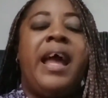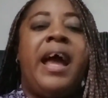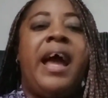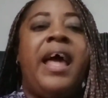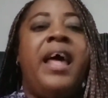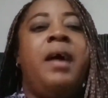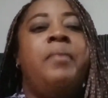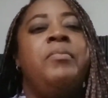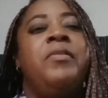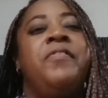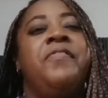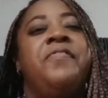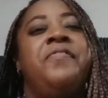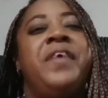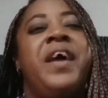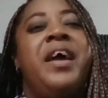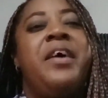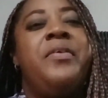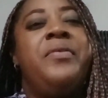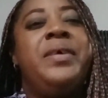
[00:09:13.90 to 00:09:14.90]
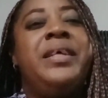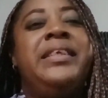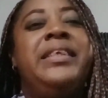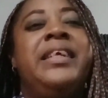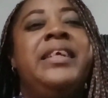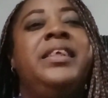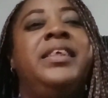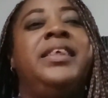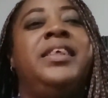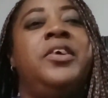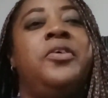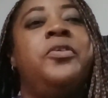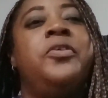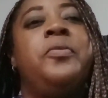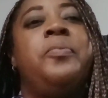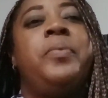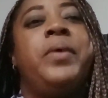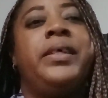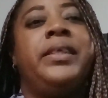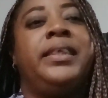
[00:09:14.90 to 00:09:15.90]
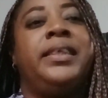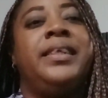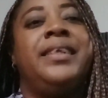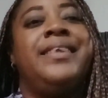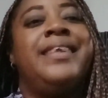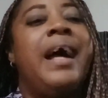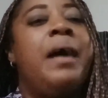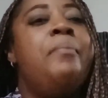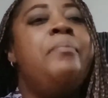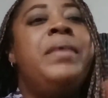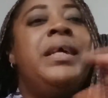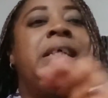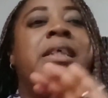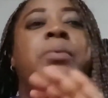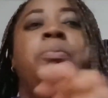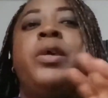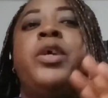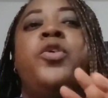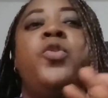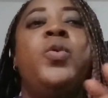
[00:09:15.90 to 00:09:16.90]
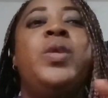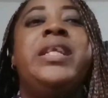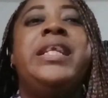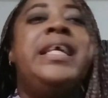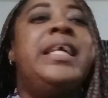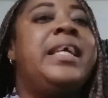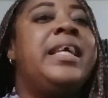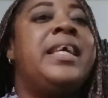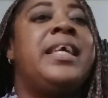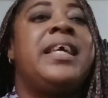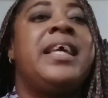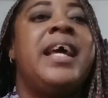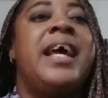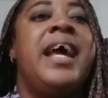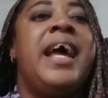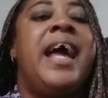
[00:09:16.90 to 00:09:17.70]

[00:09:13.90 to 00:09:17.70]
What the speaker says: I am a very detailed person. That makes me unique.